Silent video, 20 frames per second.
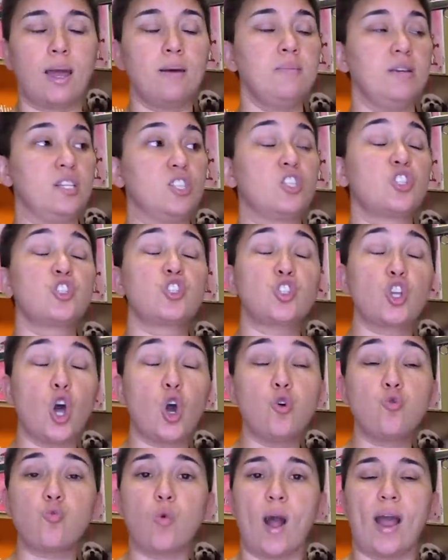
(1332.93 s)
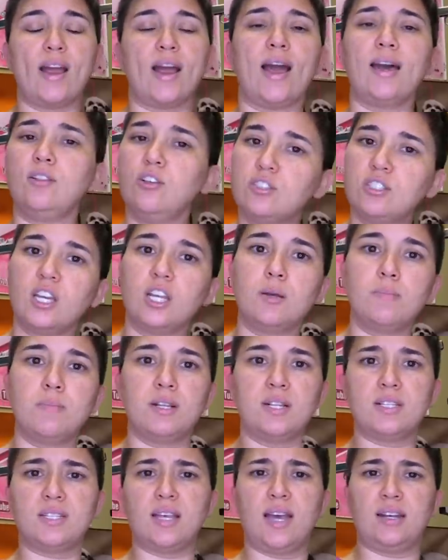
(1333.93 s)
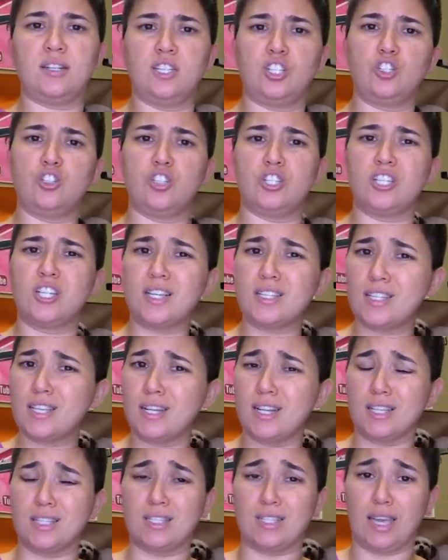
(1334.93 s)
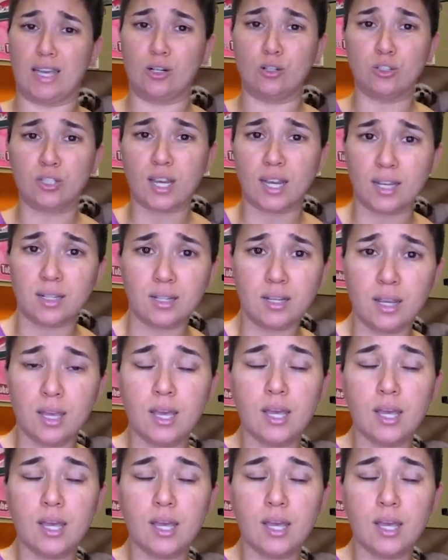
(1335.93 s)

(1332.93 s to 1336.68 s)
I mean, so white. I looked at him and said, did you just get a dental done?